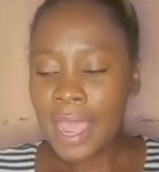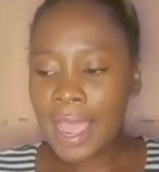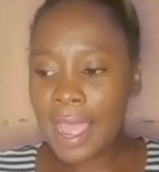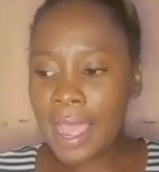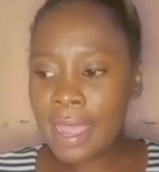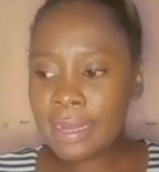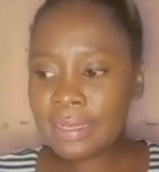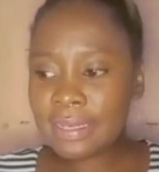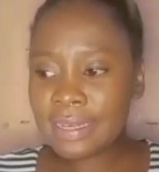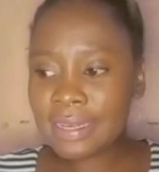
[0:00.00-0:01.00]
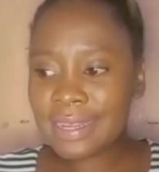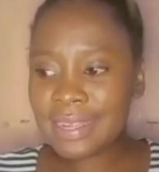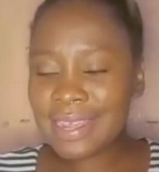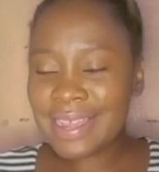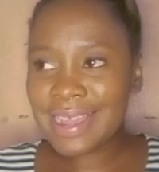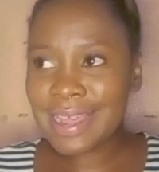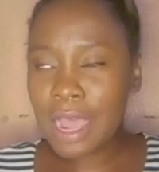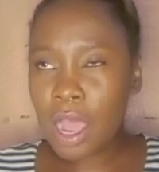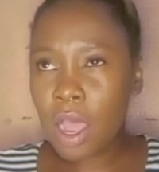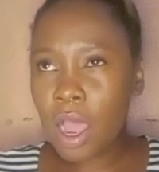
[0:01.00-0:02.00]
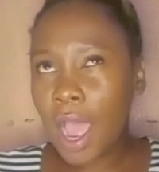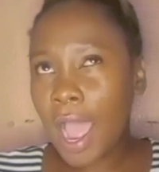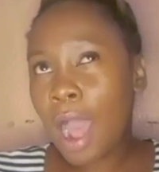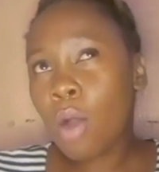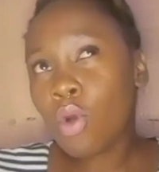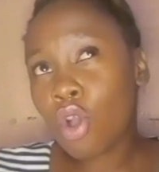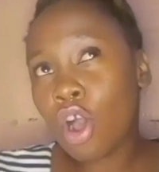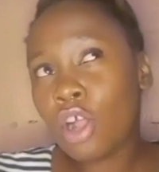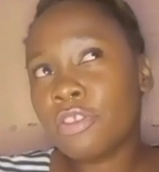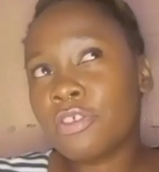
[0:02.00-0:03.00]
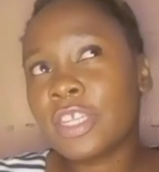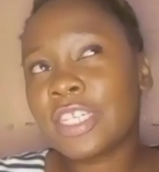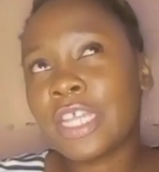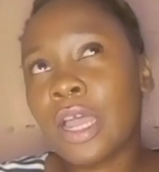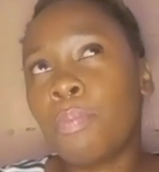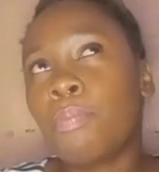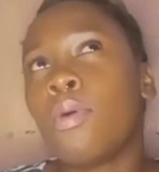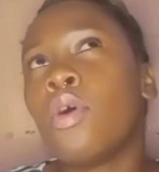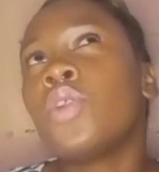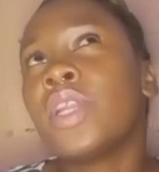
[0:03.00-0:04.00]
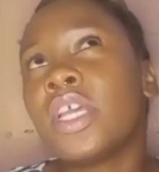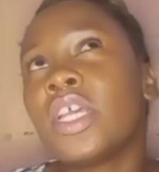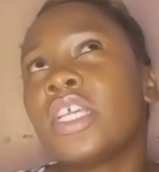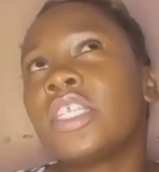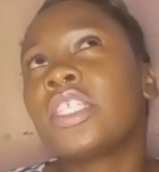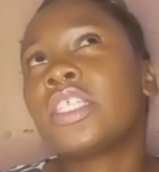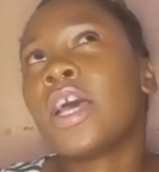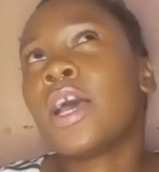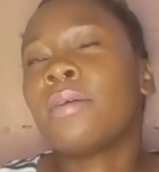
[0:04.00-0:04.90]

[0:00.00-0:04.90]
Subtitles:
And I will call this a bonus,